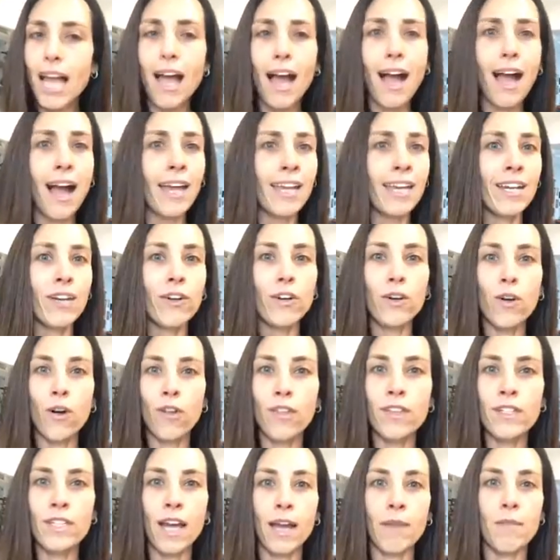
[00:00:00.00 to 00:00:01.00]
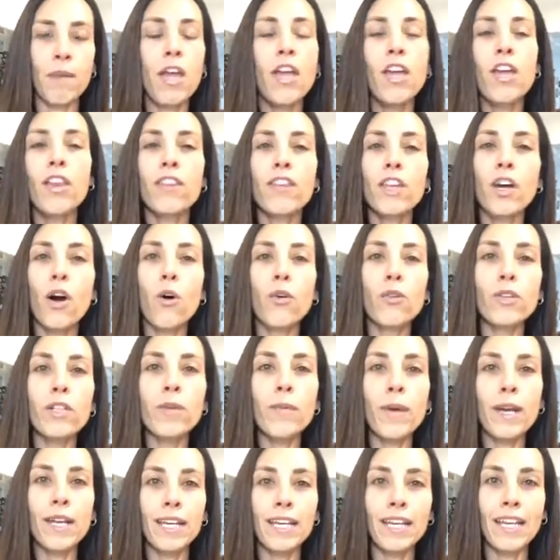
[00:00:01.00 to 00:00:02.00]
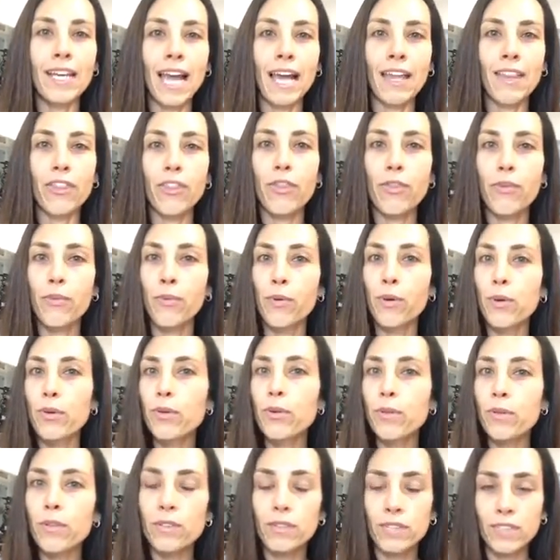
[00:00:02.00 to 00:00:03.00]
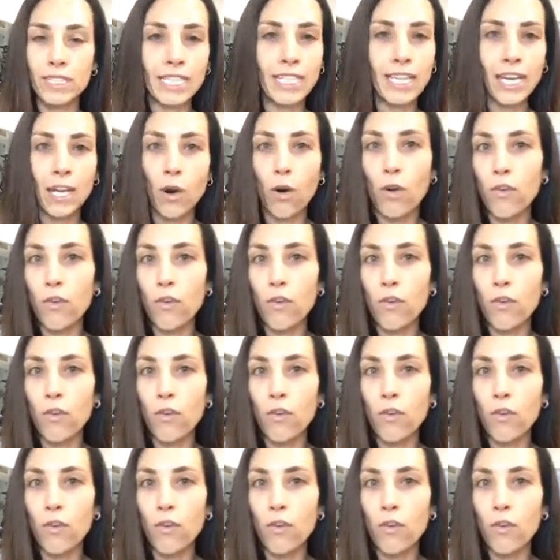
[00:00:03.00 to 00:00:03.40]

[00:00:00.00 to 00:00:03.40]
I hear it all the time. The only way to get